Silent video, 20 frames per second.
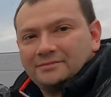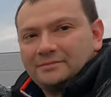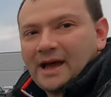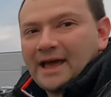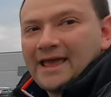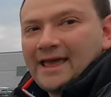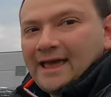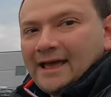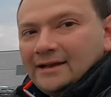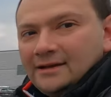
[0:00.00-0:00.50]
on
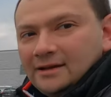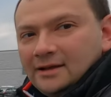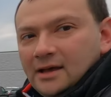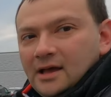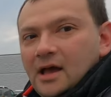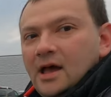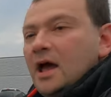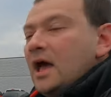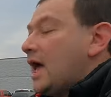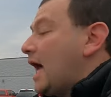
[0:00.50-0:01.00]
my head
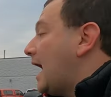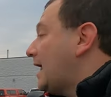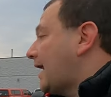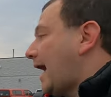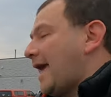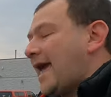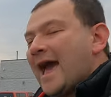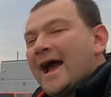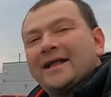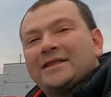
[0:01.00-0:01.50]
and
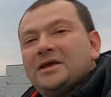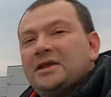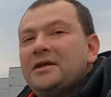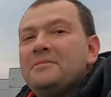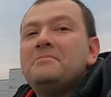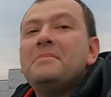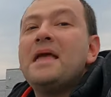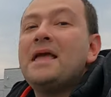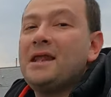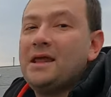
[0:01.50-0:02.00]
I acted
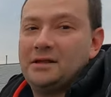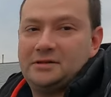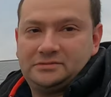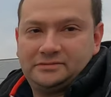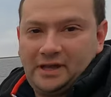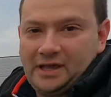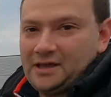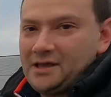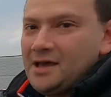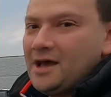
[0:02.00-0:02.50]

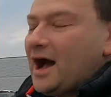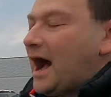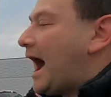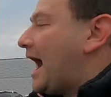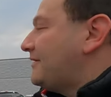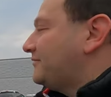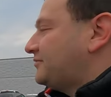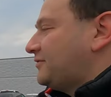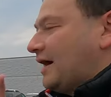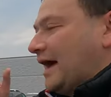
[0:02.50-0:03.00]
immediately.
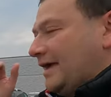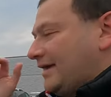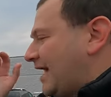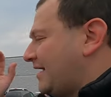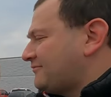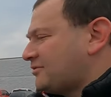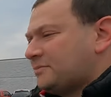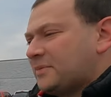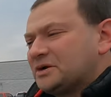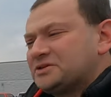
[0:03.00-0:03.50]
I
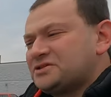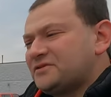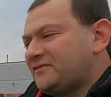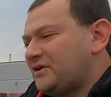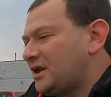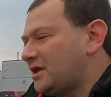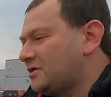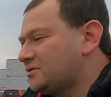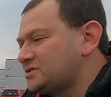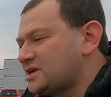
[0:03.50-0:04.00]
have a bunch of
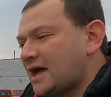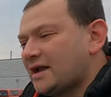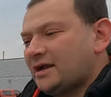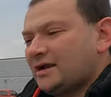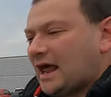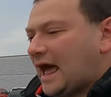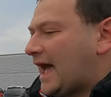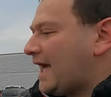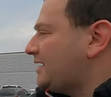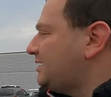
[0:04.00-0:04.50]
videos on
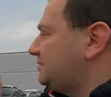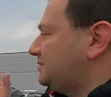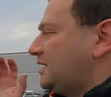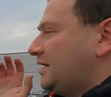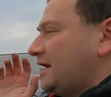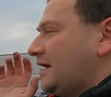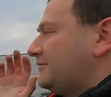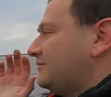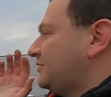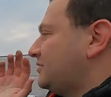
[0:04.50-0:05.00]
it. I
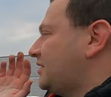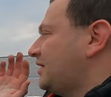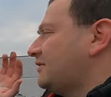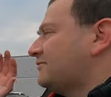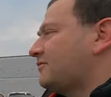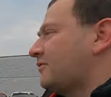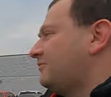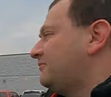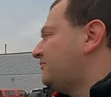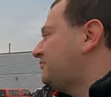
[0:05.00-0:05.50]
did everything
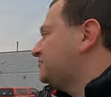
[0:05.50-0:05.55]
from